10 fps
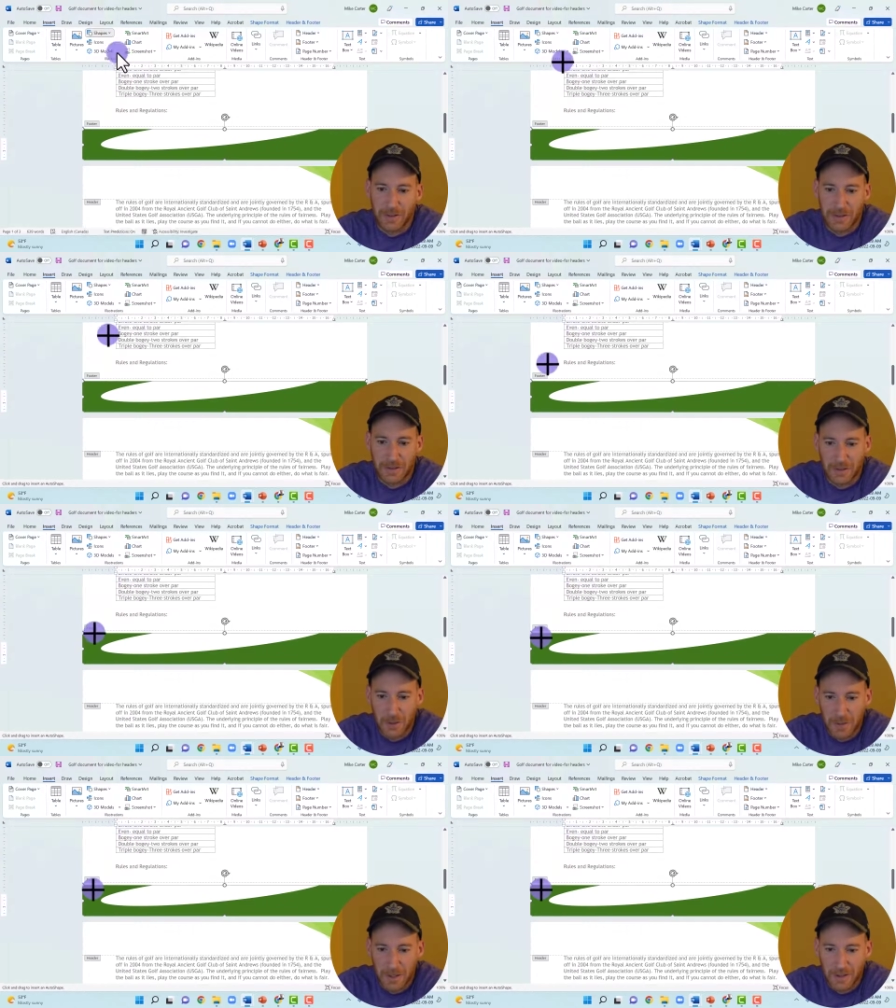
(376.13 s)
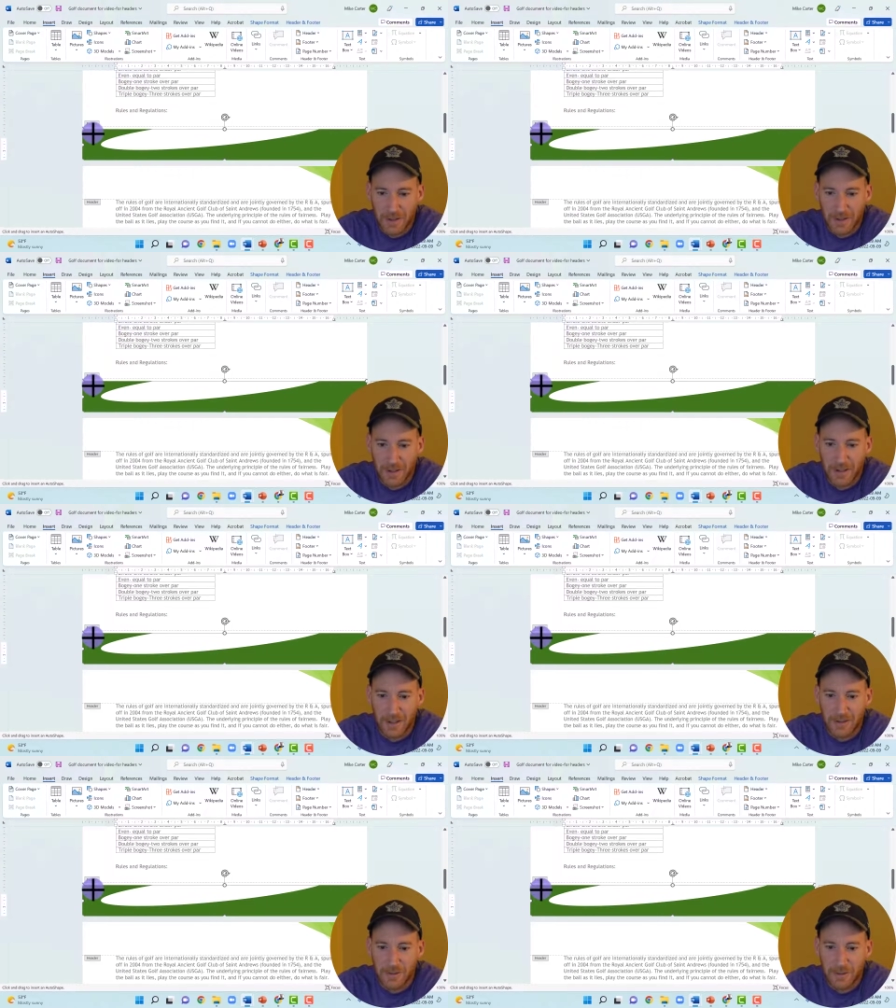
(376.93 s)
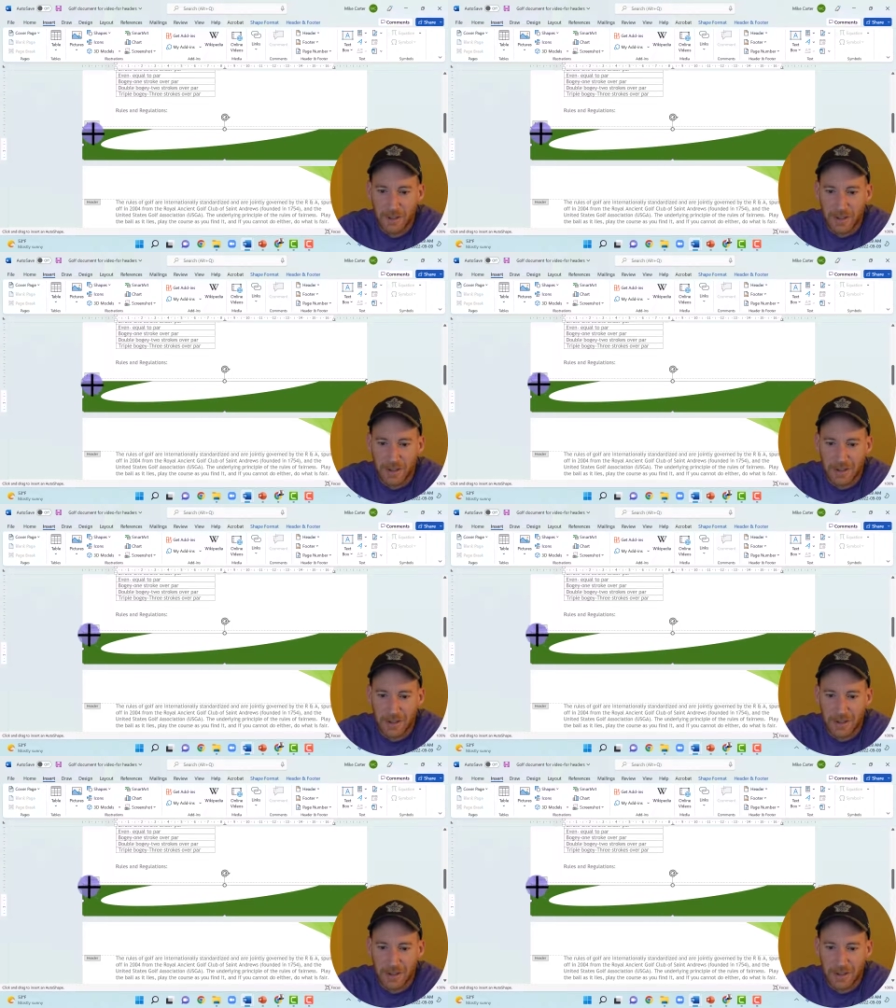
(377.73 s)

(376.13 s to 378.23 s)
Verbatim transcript: a sloping footer